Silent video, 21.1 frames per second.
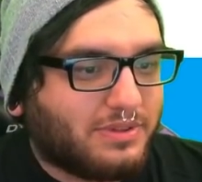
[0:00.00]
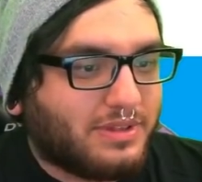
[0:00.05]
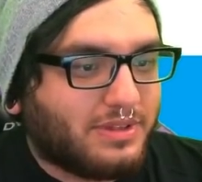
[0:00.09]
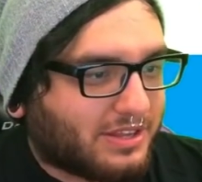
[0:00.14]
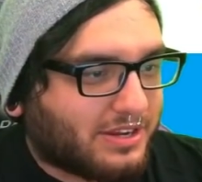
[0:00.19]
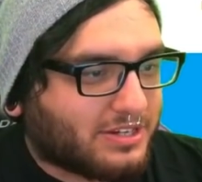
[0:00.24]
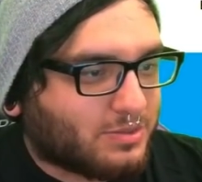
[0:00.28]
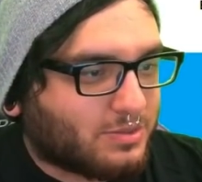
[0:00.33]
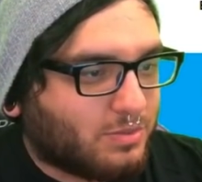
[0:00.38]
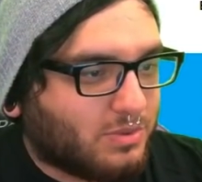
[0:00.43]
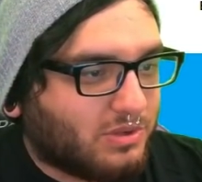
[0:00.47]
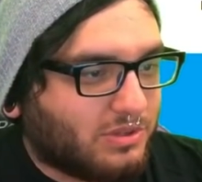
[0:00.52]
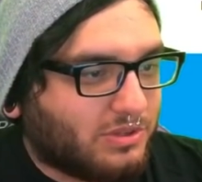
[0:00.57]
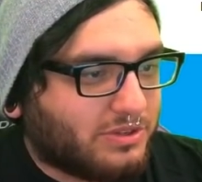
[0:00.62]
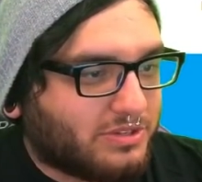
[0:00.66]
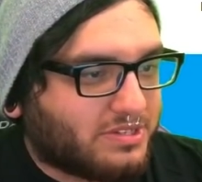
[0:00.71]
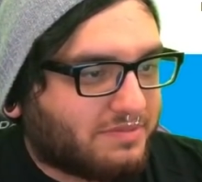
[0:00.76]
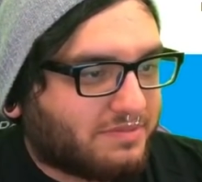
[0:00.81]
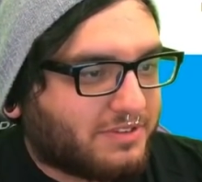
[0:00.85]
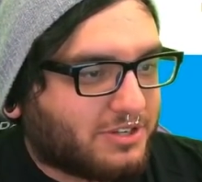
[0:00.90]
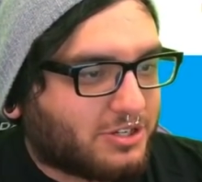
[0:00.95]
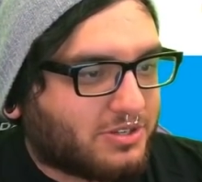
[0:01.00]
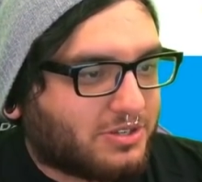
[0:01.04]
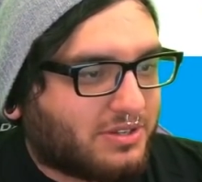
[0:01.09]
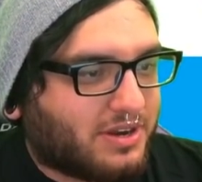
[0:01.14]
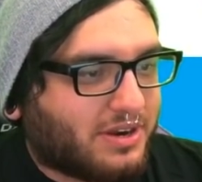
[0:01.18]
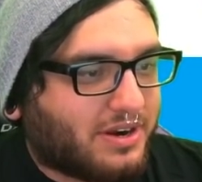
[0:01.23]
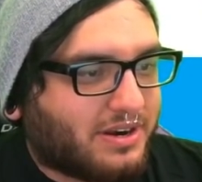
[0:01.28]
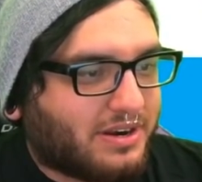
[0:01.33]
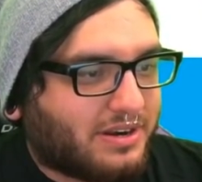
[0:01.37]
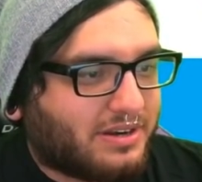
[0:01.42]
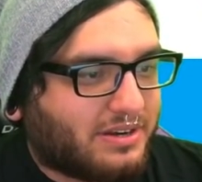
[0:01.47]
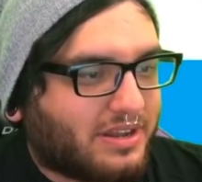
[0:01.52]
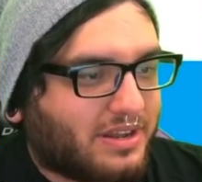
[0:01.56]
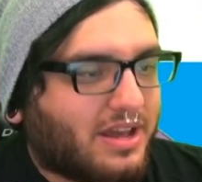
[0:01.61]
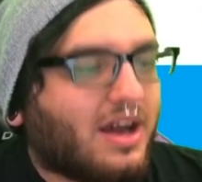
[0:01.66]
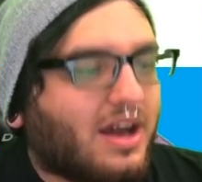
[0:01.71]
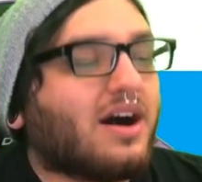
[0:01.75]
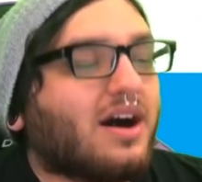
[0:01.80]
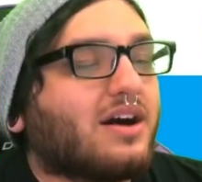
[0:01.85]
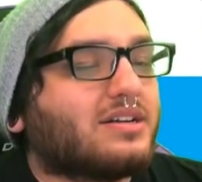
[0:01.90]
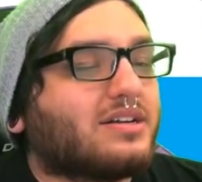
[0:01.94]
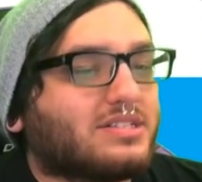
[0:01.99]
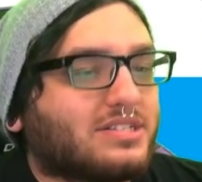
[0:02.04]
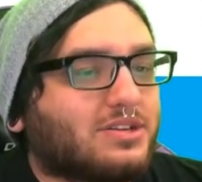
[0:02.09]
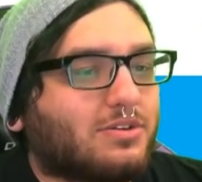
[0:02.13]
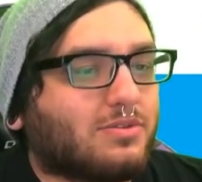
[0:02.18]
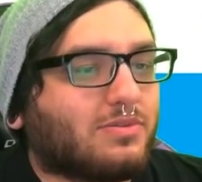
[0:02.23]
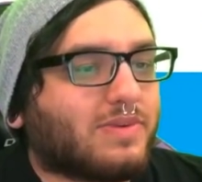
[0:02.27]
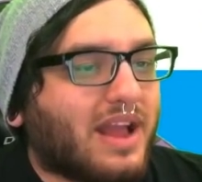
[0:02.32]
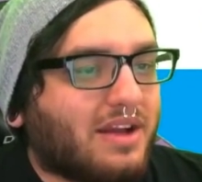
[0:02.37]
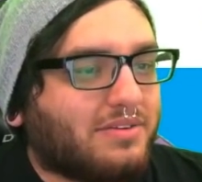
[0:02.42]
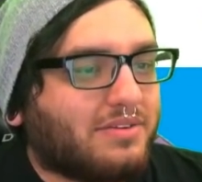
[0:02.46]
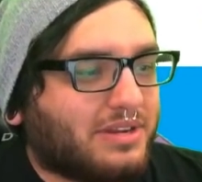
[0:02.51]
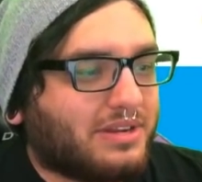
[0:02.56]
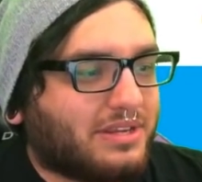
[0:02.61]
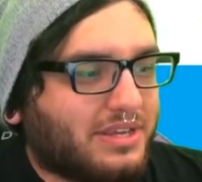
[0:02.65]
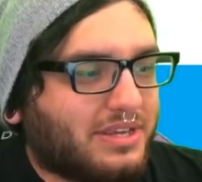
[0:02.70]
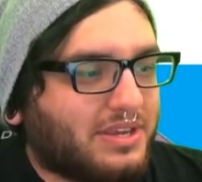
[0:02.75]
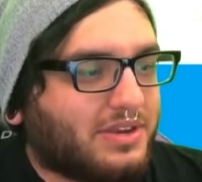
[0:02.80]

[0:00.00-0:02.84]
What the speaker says: There's Wooloo's official art, and so round and